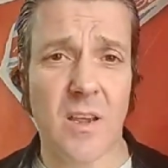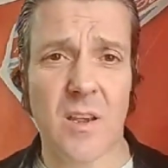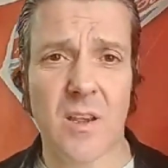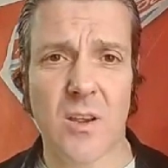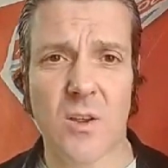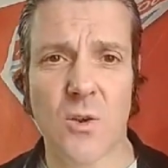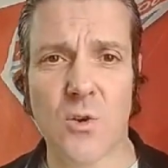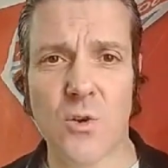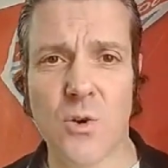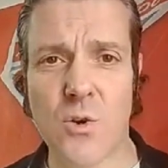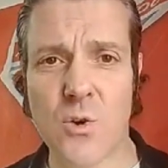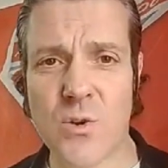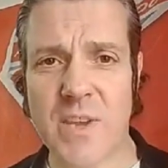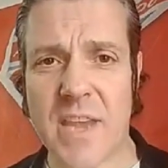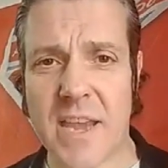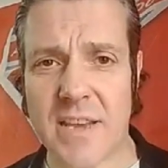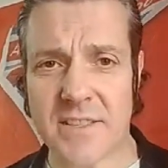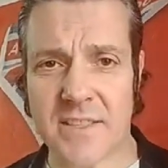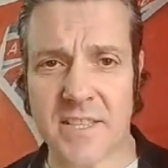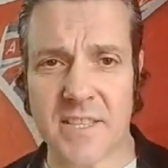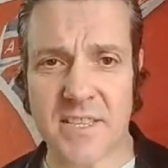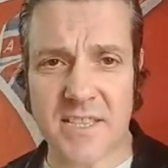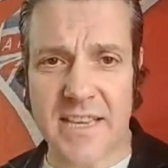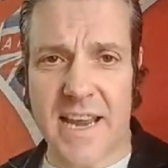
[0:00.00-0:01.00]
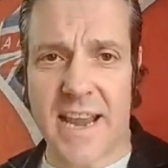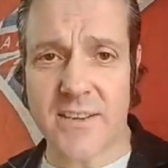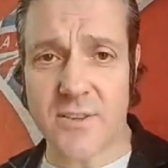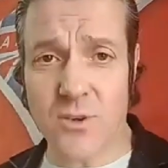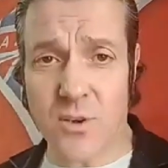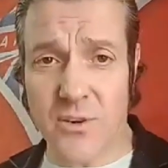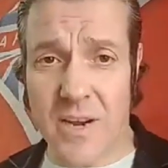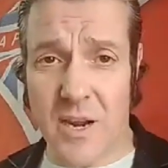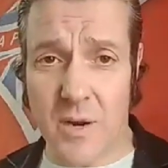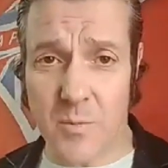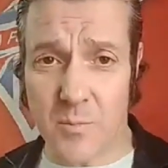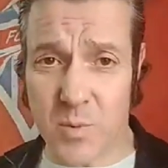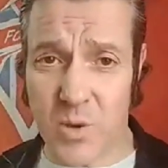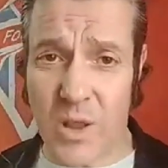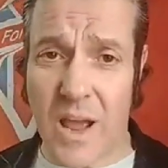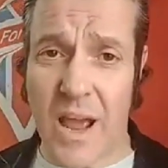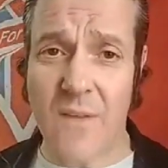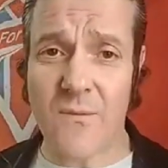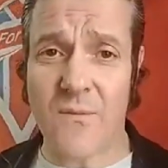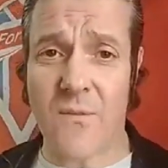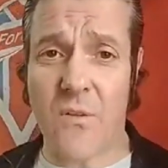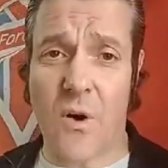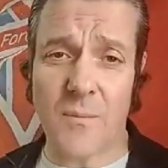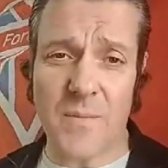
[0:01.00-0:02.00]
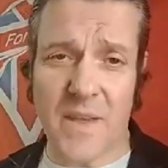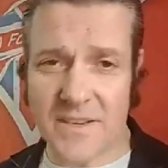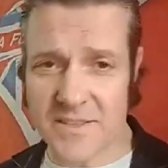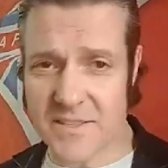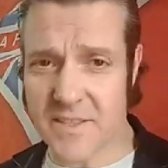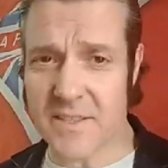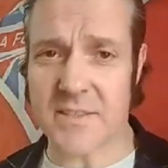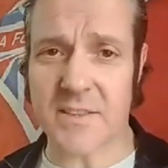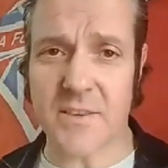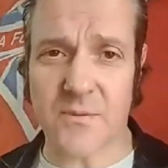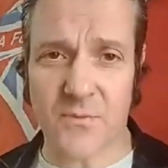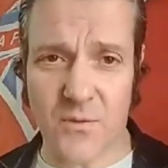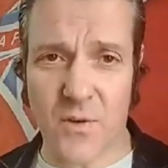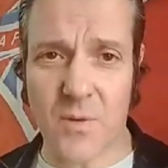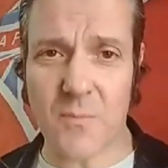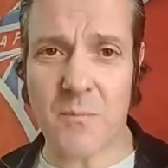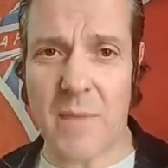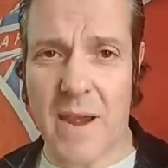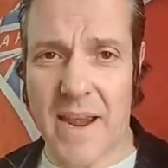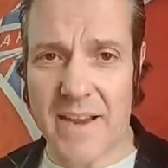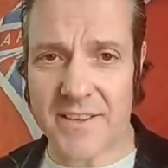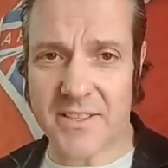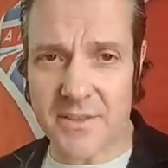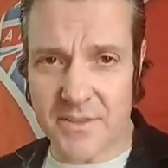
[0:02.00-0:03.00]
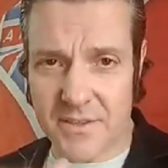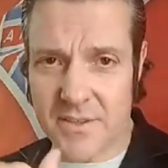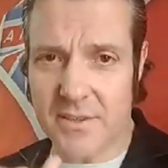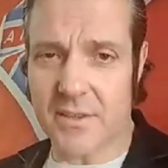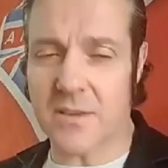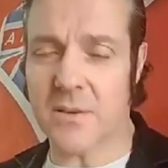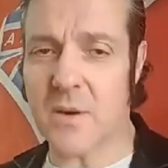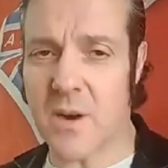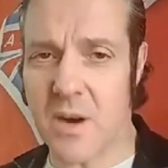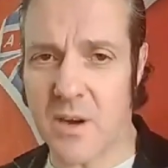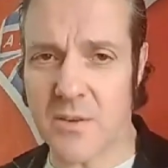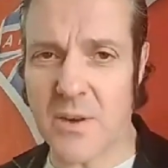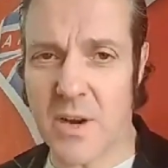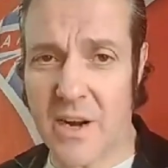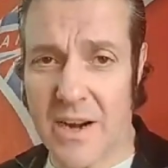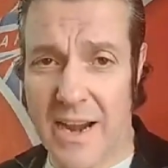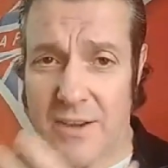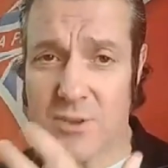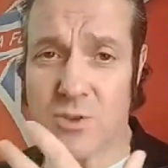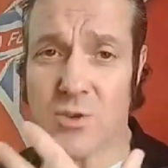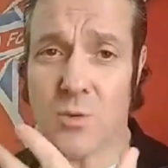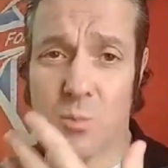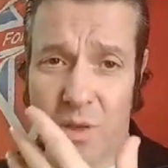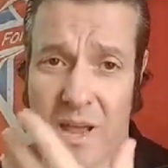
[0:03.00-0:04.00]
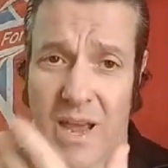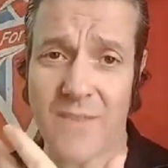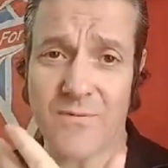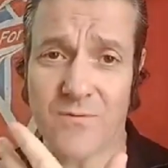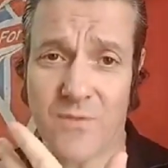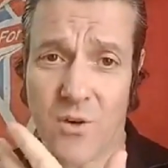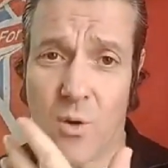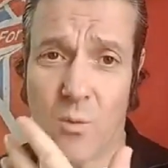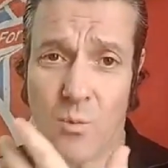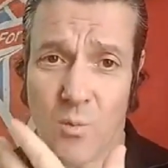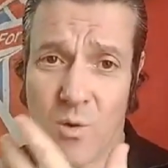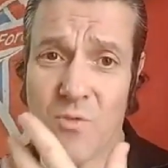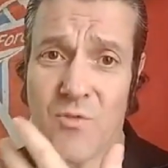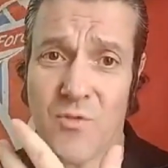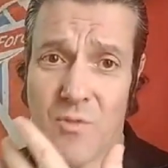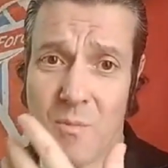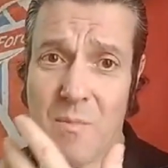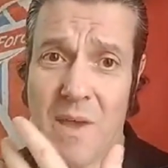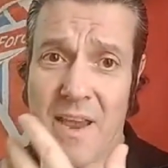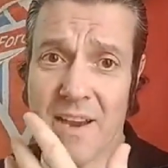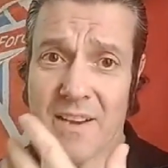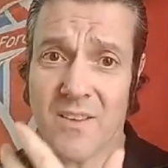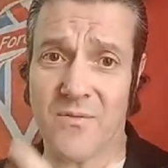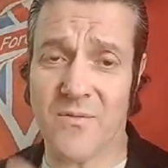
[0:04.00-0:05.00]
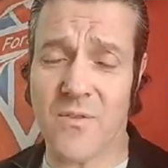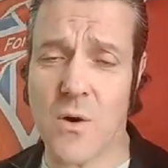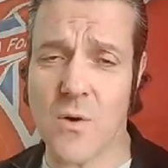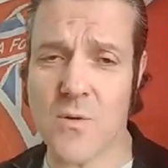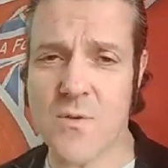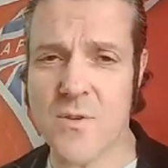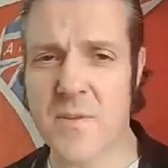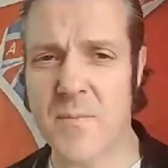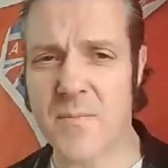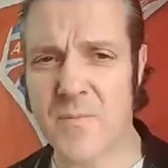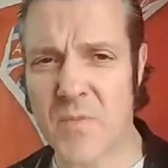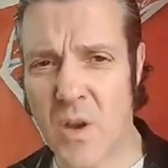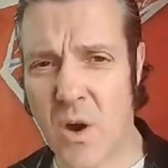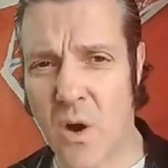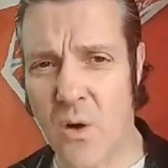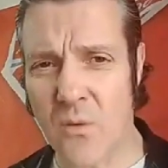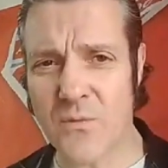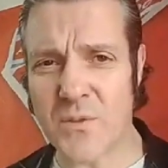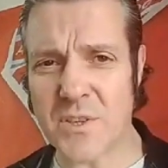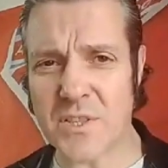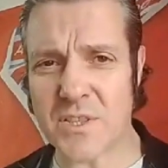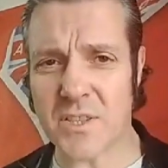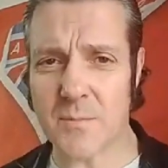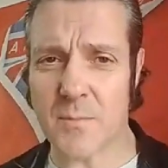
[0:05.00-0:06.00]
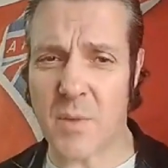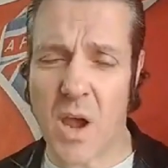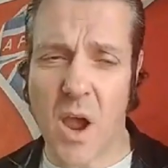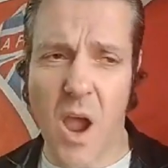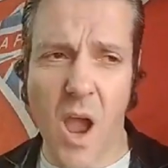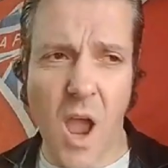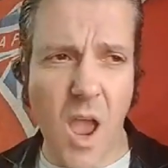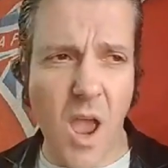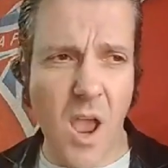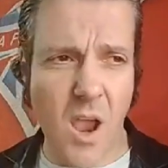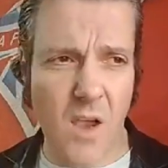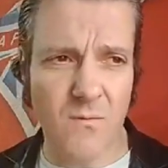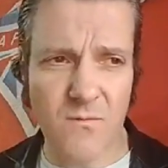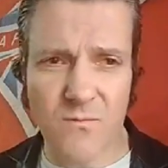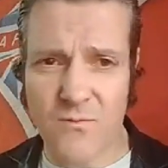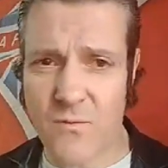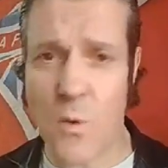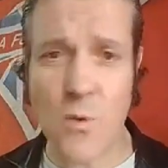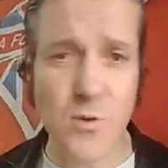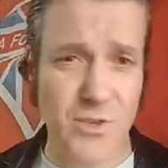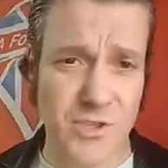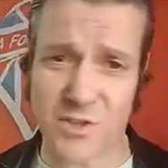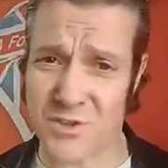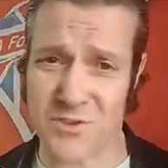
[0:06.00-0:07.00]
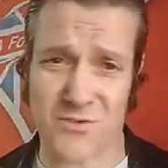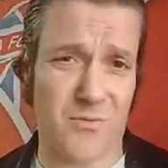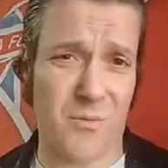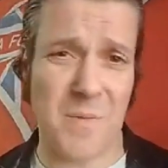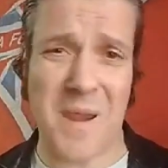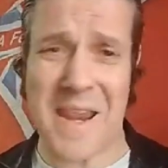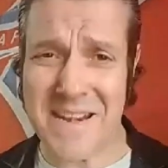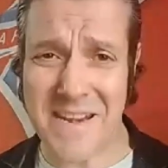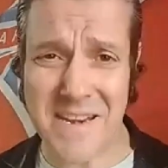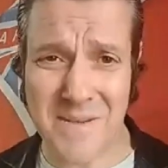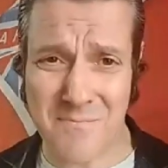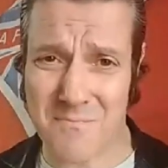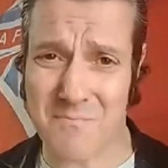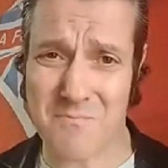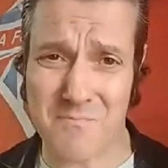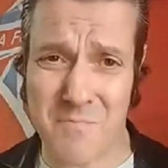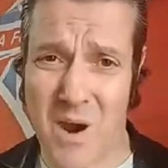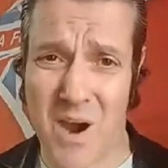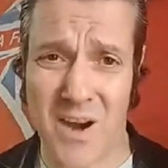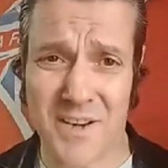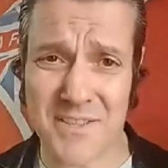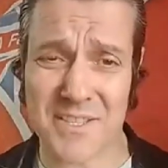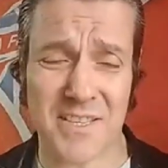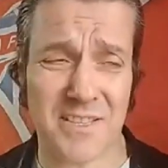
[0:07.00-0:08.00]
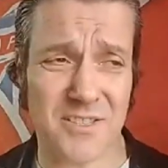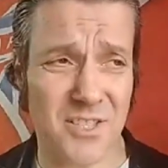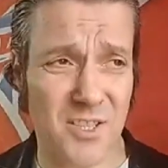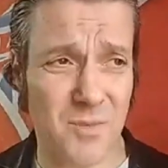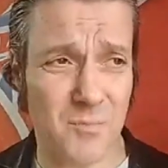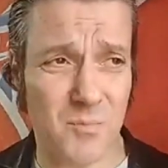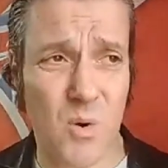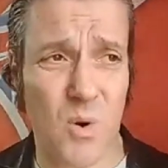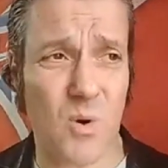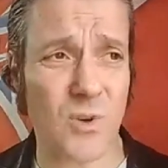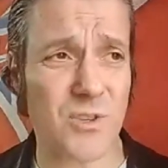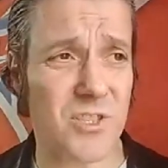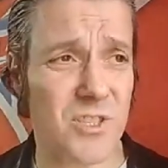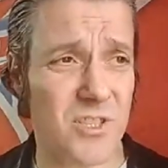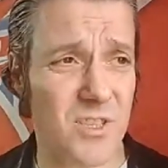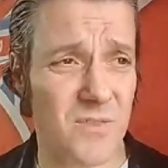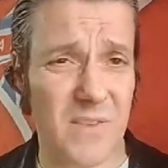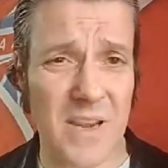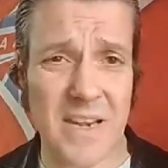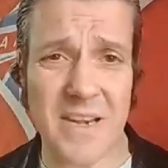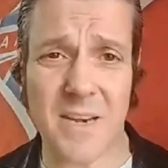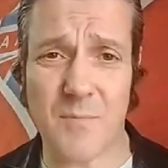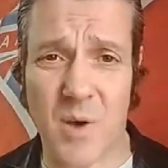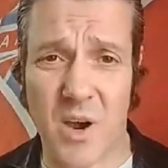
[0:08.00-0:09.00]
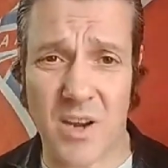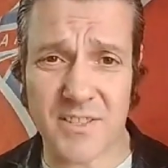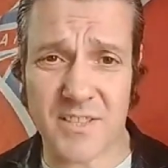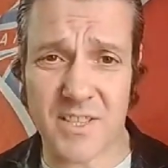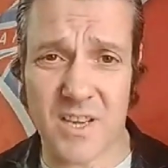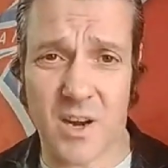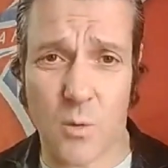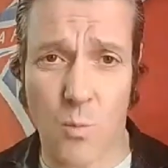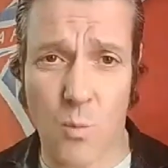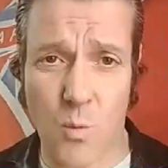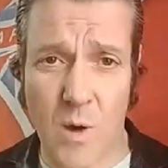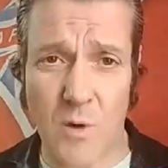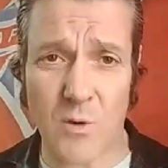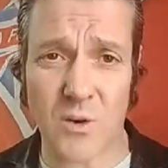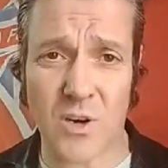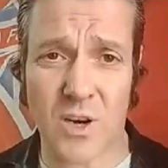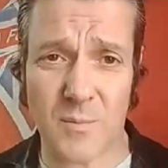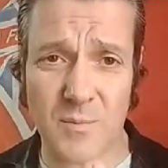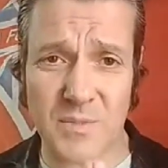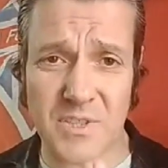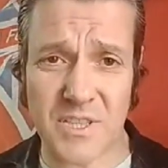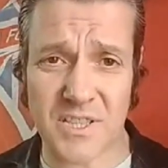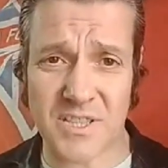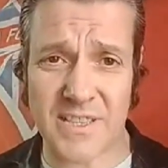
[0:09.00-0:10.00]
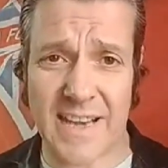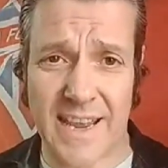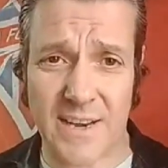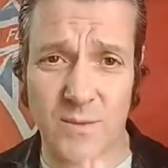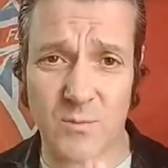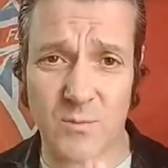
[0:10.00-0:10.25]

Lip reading: Who gets to stand on our platform? That's a different matter, you know, on our actual platform with the megaphone, obviously. But voters from any party and supporters of any party are welcome to stand with a